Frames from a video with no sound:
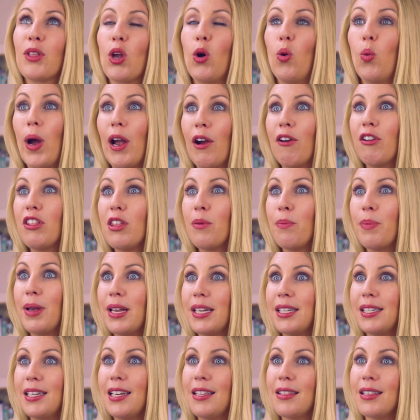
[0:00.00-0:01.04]
Where are the
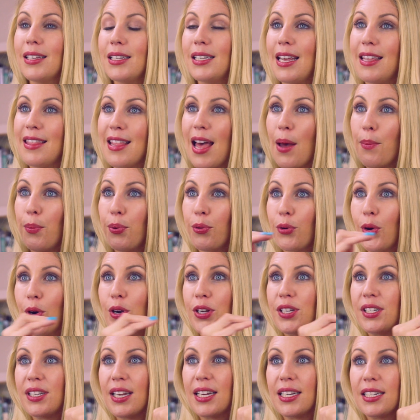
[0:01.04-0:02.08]
bits in that
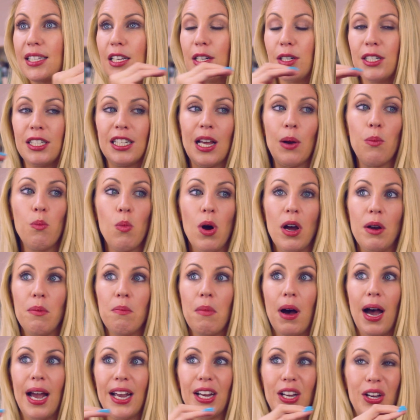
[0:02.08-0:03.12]
process that someone
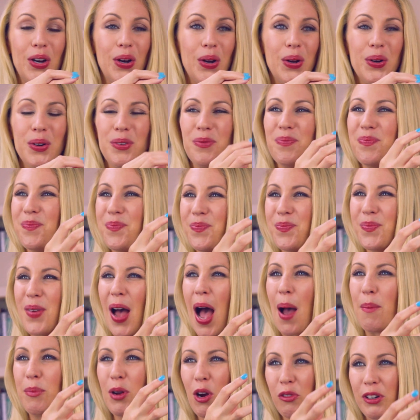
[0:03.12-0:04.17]
might go,
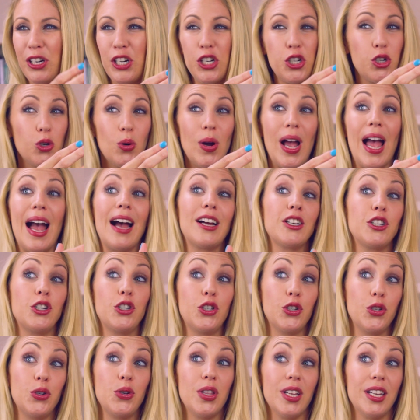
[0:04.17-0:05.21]
I'm not really sure how to
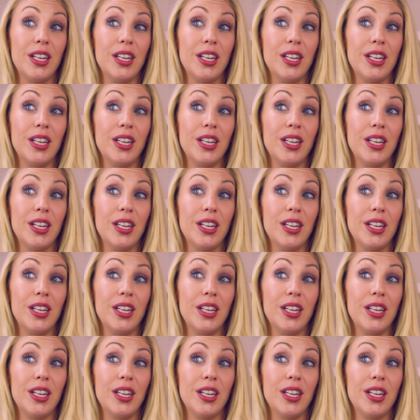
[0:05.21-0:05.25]
do